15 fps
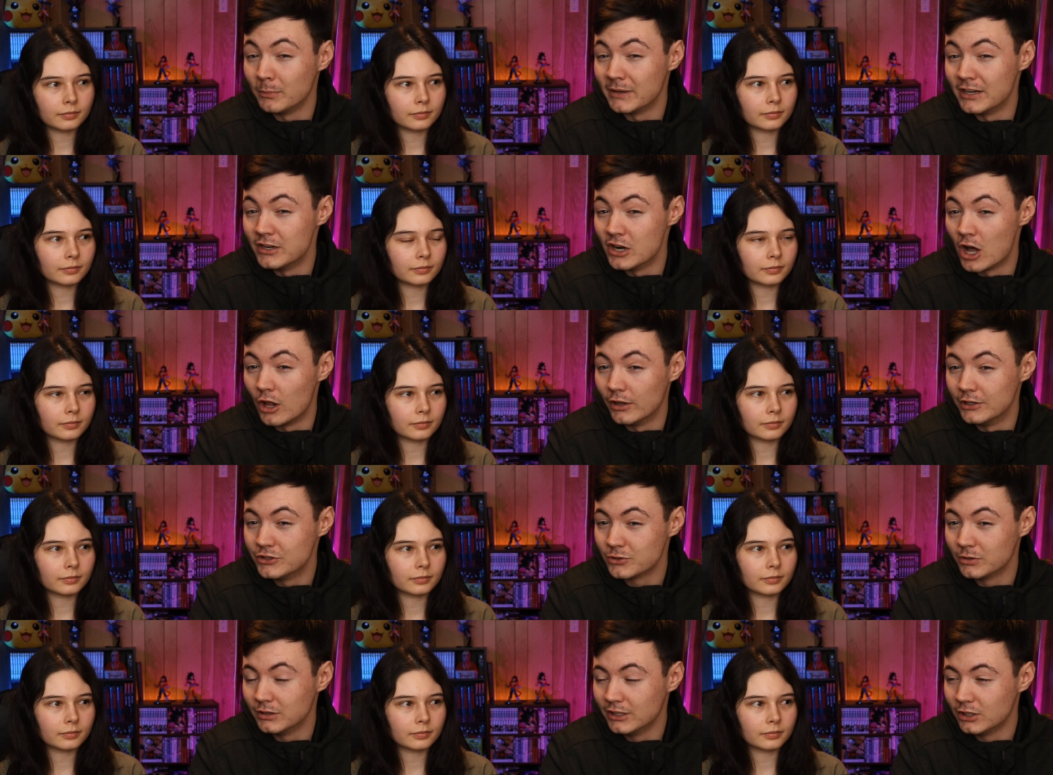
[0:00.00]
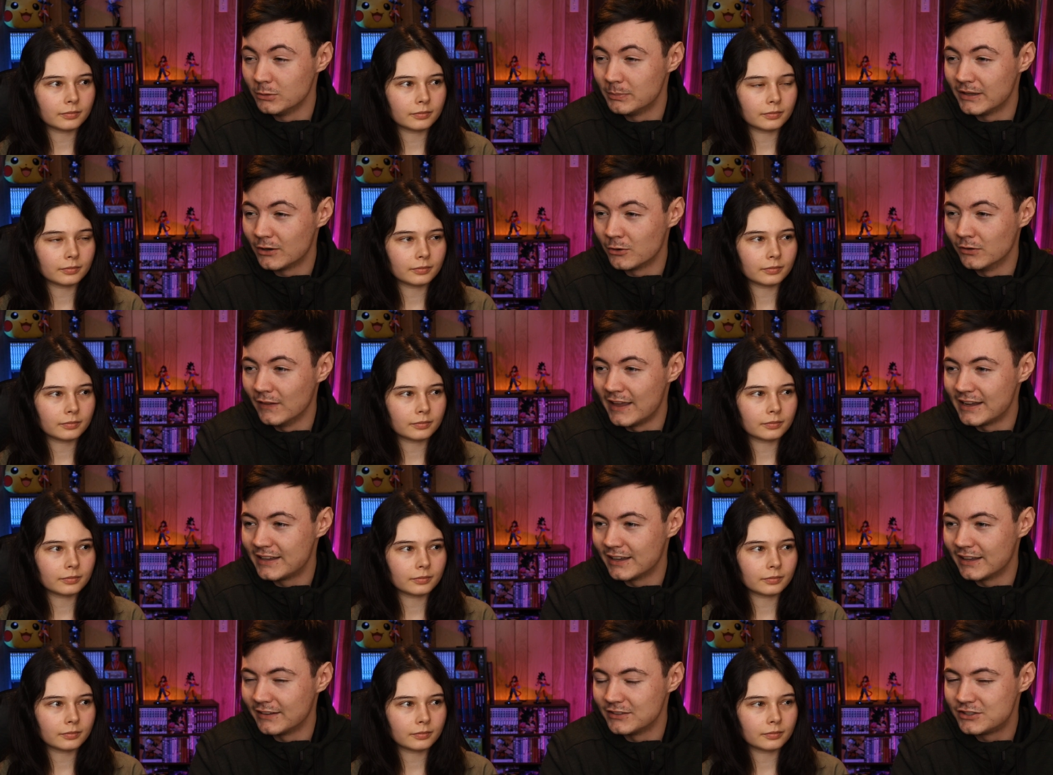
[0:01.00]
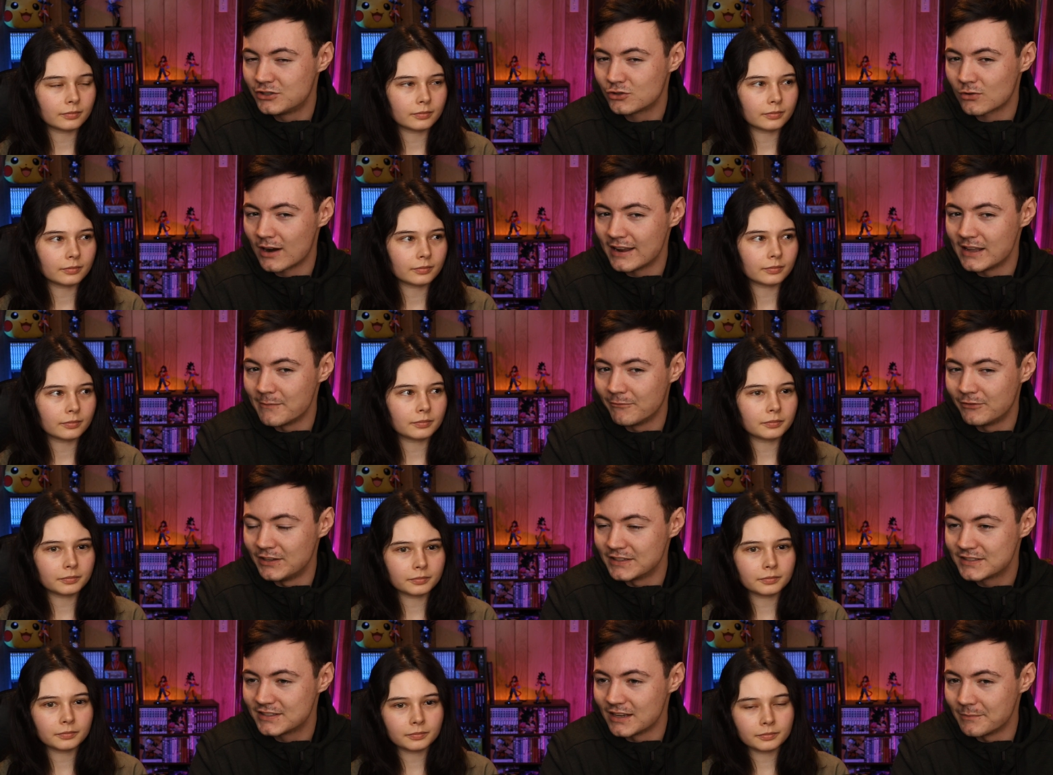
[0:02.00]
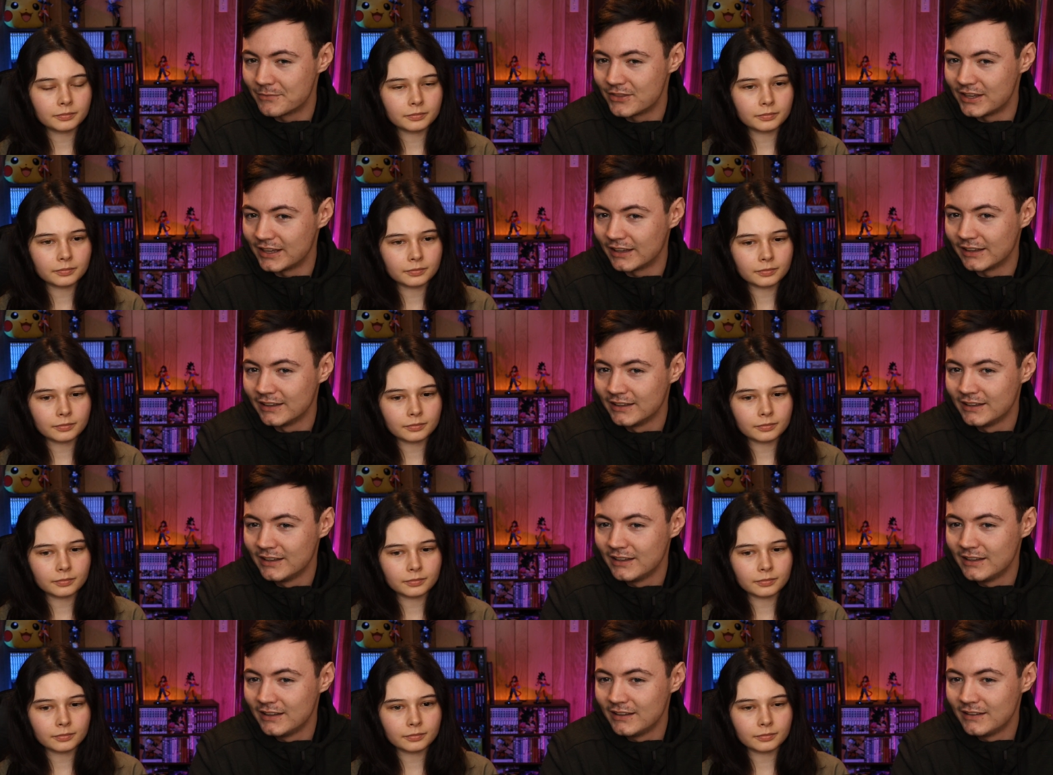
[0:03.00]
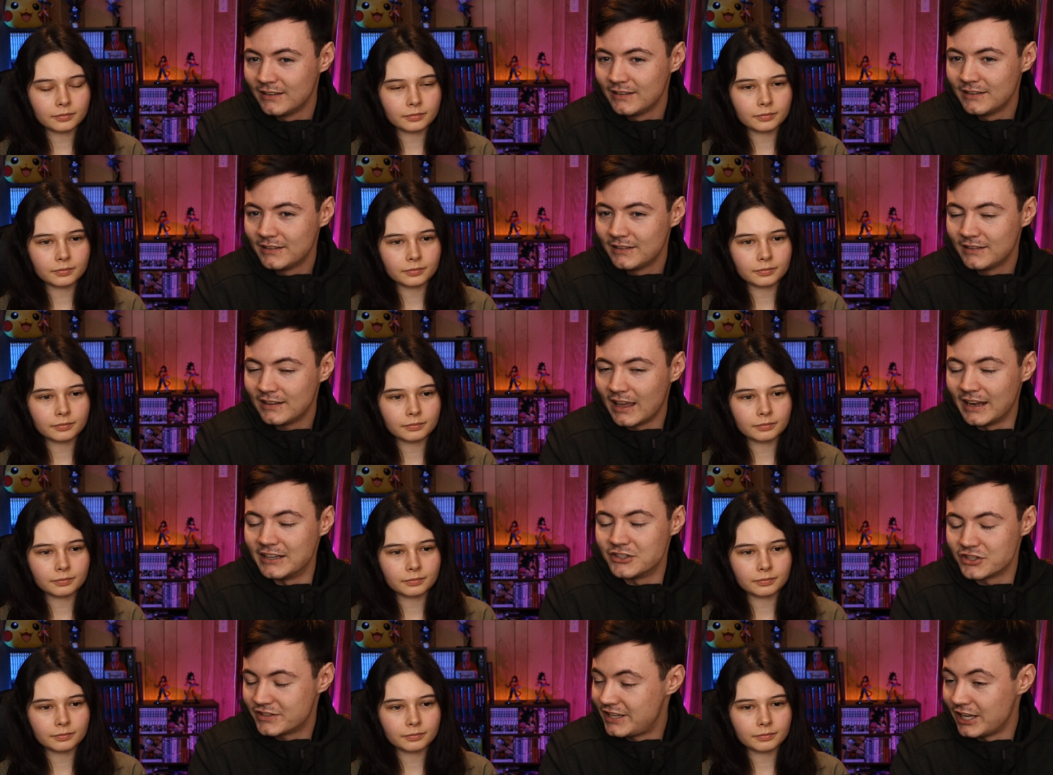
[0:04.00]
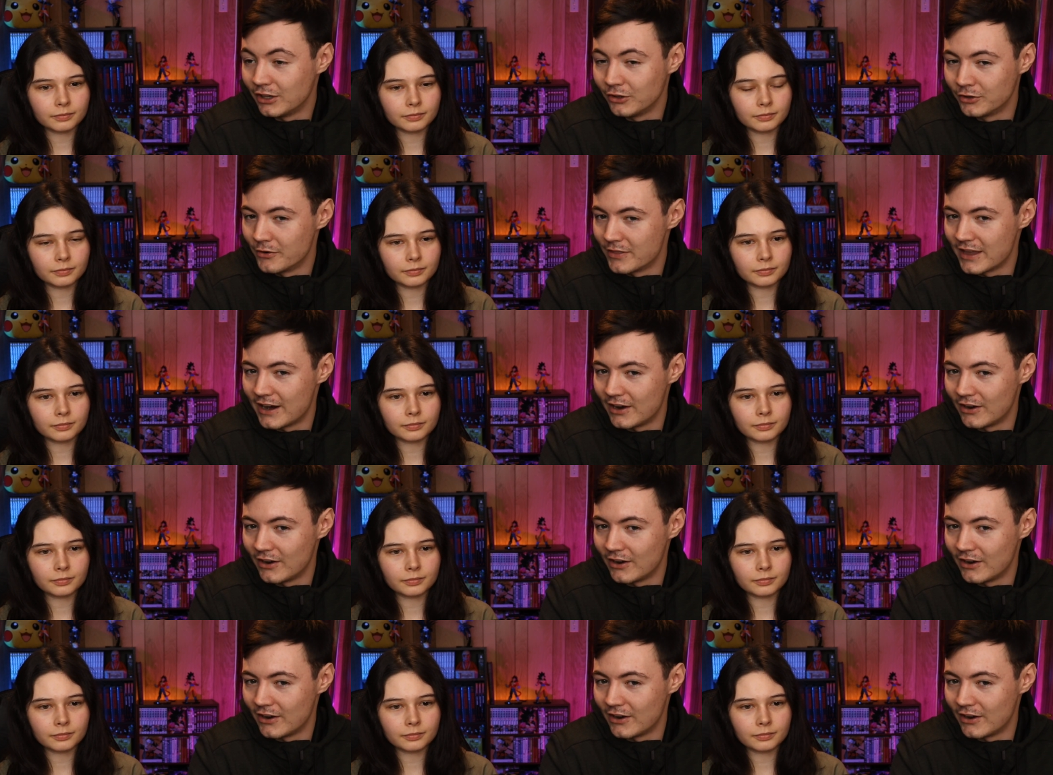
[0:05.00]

Speaker 1: a little bit of knowledge or a little bit or like a triumphant something and just kill her